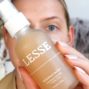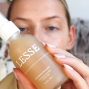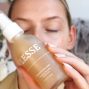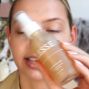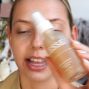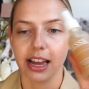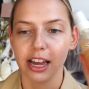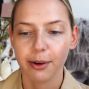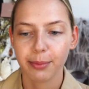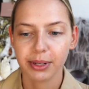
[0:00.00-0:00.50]
this is
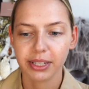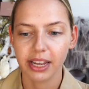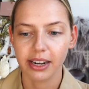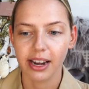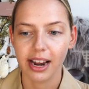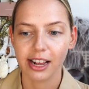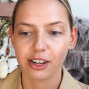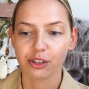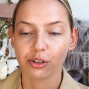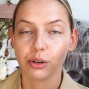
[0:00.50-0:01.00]
100%
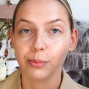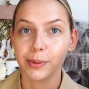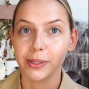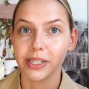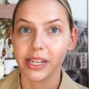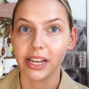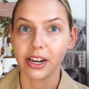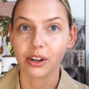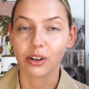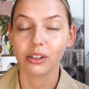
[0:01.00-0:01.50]
natural
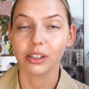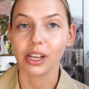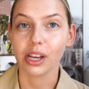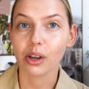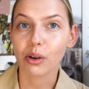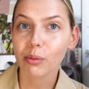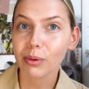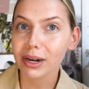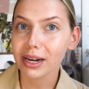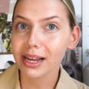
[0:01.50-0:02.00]
botanical
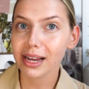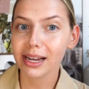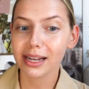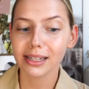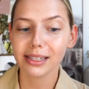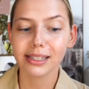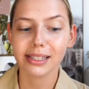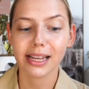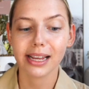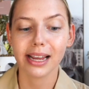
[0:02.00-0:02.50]

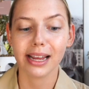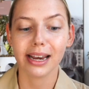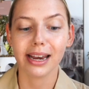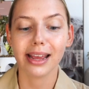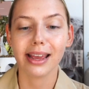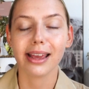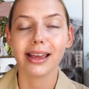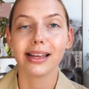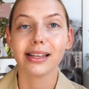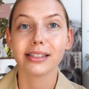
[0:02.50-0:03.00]
ingredients.
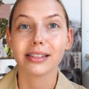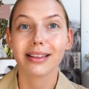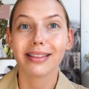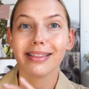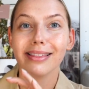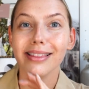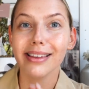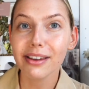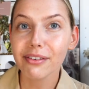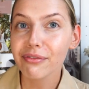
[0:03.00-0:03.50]
It is
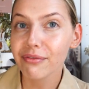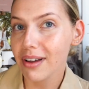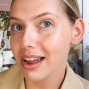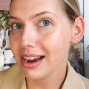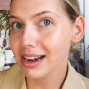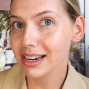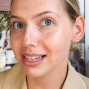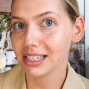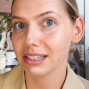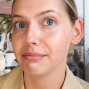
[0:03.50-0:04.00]
the
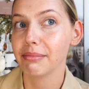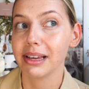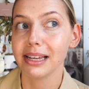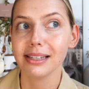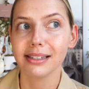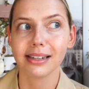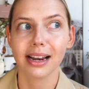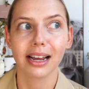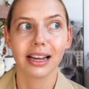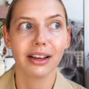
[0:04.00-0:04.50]
finest
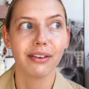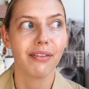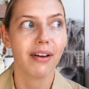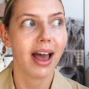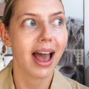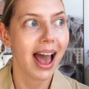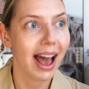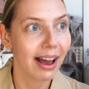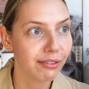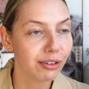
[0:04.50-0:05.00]
mist I have
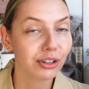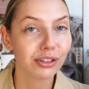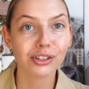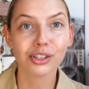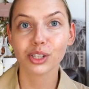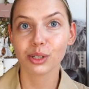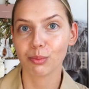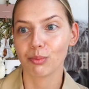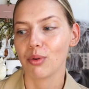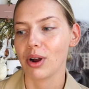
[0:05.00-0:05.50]
ever
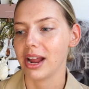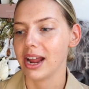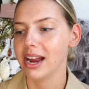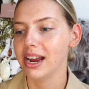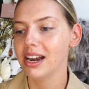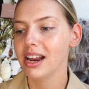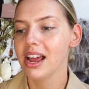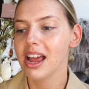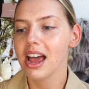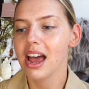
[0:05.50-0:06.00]

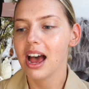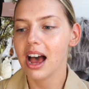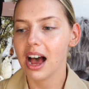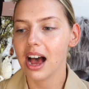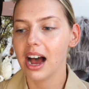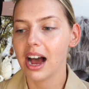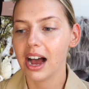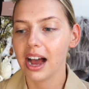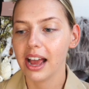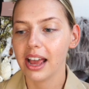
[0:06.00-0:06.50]
sprayed.
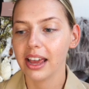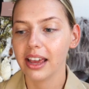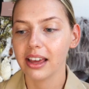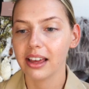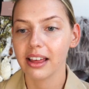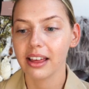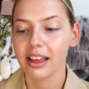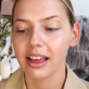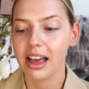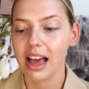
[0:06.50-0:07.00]

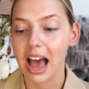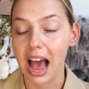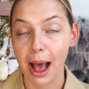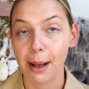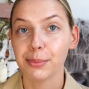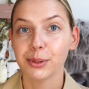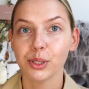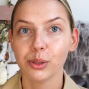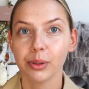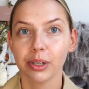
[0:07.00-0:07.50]
I
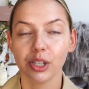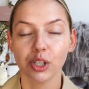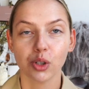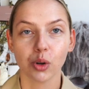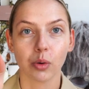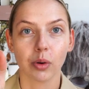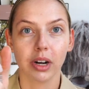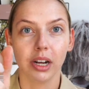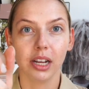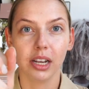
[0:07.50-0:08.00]
absolutely
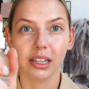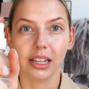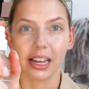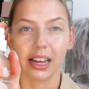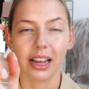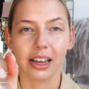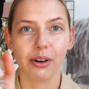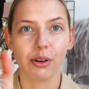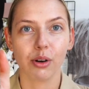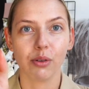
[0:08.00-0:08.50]
adore it.
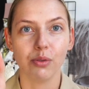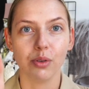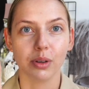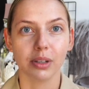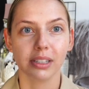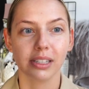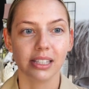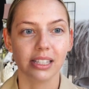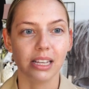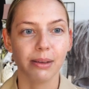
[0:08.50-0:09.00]
Like, I don't know if you
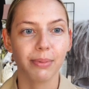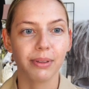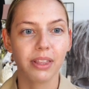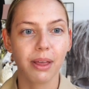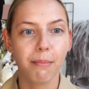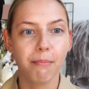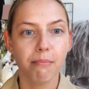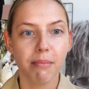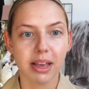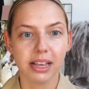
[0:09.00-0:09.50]
can see, but
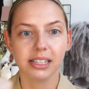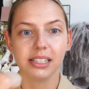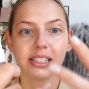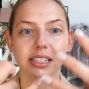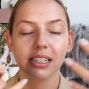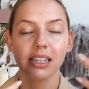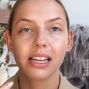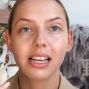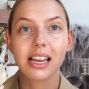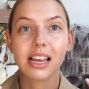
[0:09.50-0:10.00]
the
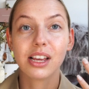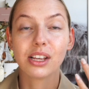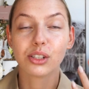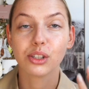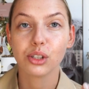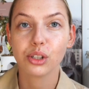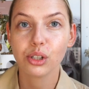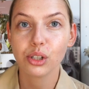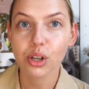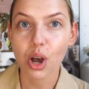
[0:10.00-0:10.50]
mist is
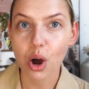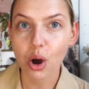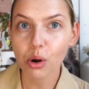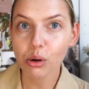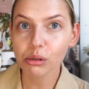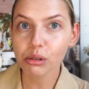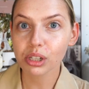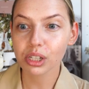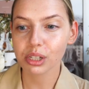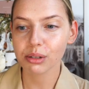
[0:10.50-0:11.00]

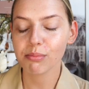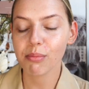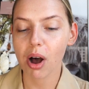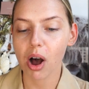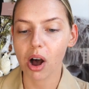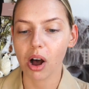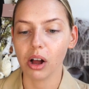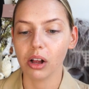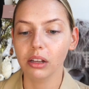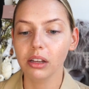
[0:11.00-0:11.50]
so
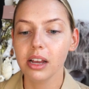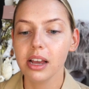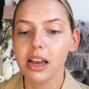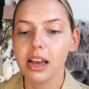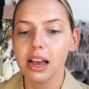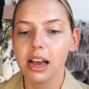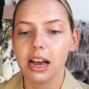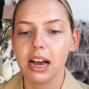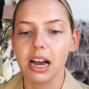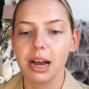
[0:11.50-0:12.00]
small.
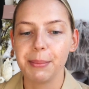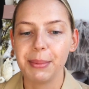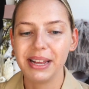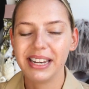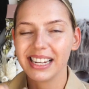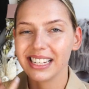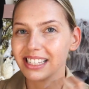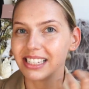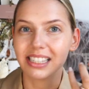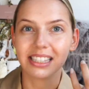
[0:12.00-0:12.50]
It
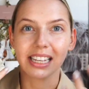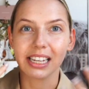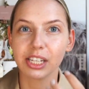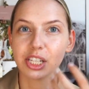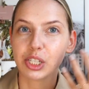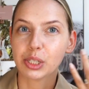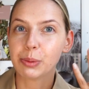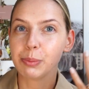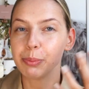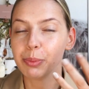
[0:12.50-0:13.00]
doesn't like
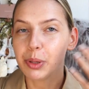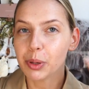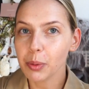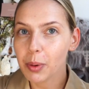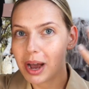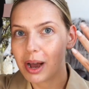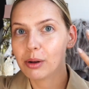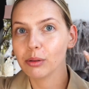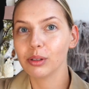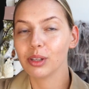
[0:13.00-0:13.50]
spew
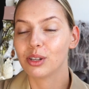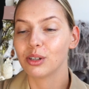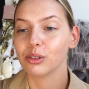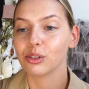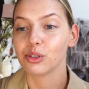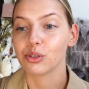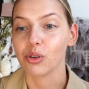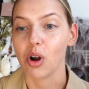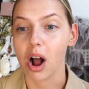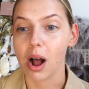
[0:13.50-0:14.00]
out little
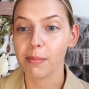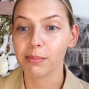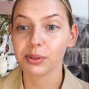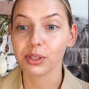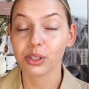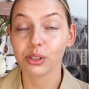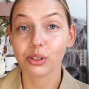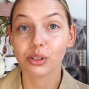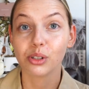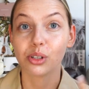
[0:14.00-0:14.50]

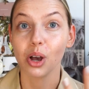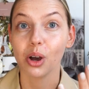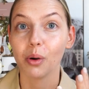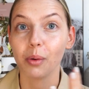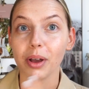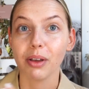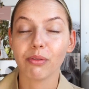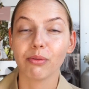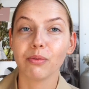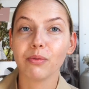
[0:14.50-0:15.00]
drops, so
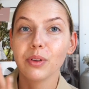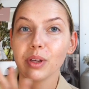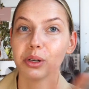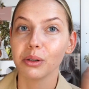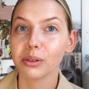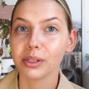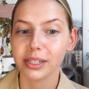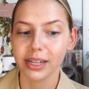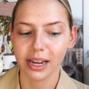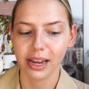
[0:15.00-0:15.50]
it
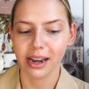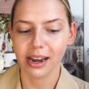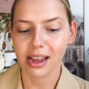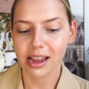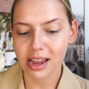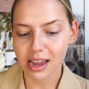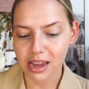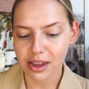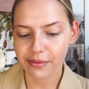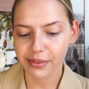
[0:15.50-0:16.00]
feels like an
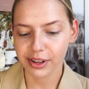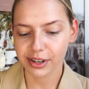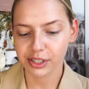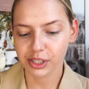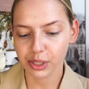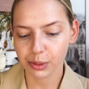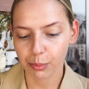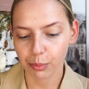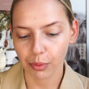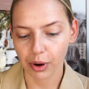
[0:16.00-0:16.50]
even
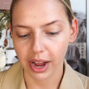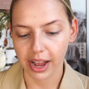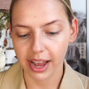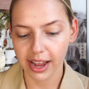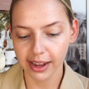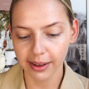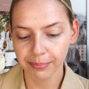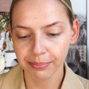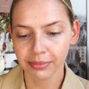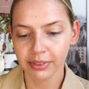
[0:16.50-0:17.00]

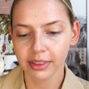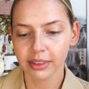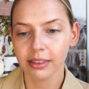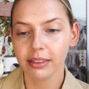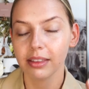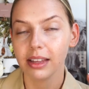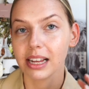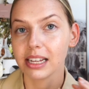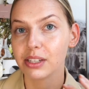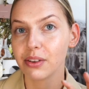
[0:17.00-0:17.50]
spray.
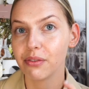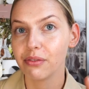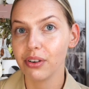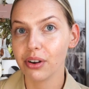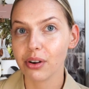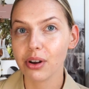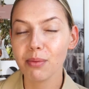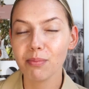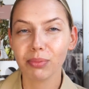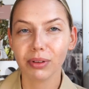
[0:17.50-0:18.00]
It has a
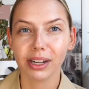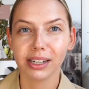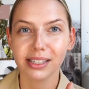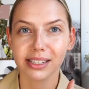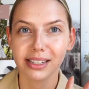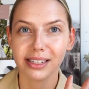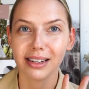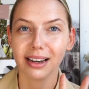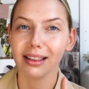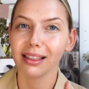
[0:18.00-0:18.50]
very
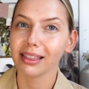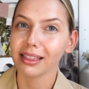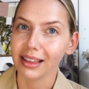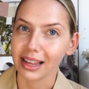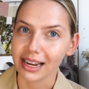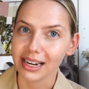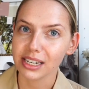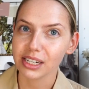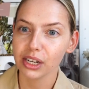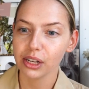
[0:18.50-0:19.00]
pleasant,
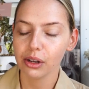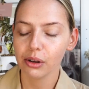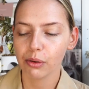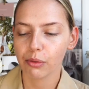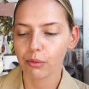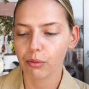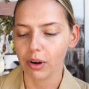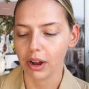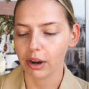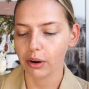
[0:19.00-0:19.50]
light
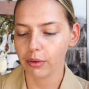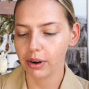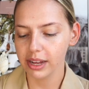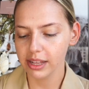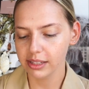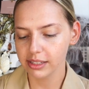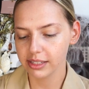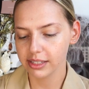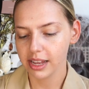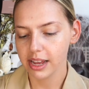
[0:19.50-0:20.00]

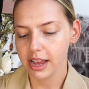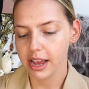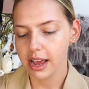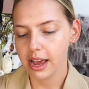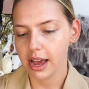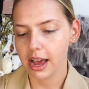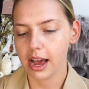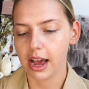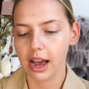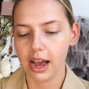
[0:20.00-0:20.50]
fragrance.
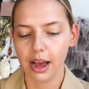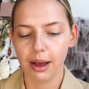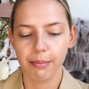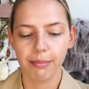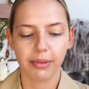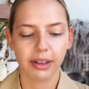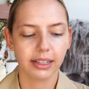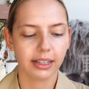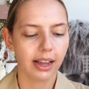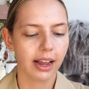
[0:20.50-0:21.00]

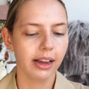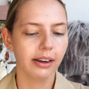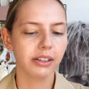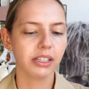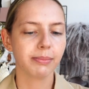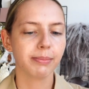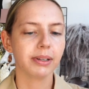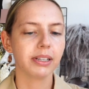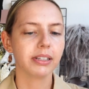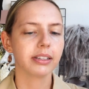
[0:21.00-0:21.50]
It kind of
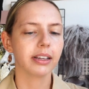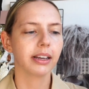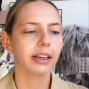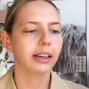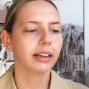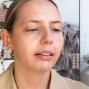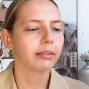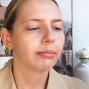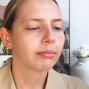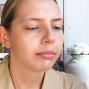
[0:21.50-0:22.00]
smells
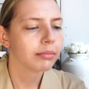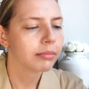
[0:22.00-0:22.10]
like...